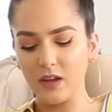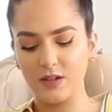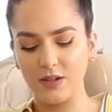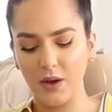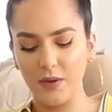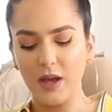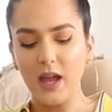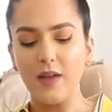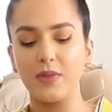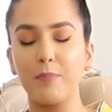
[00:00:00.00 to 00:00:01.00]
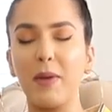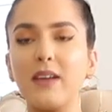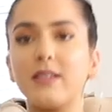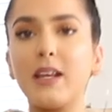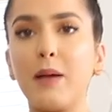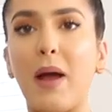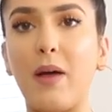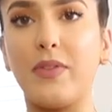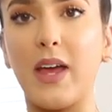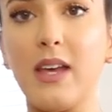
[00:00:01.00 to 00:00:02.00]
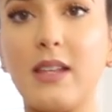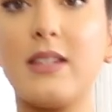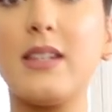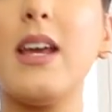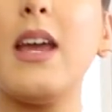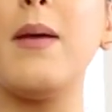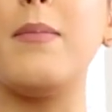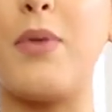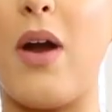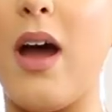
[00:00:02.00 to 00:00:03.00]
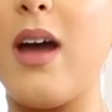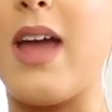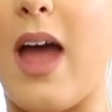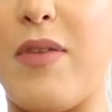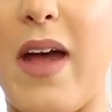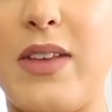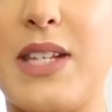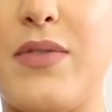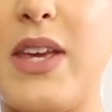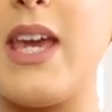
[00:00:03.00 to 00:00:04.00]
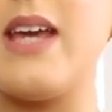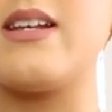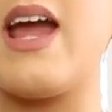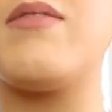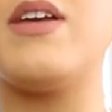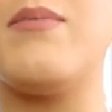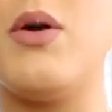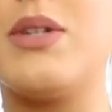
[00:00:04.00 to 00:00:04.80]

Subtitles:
So the best thing about this bra, I've had this for years, I have it in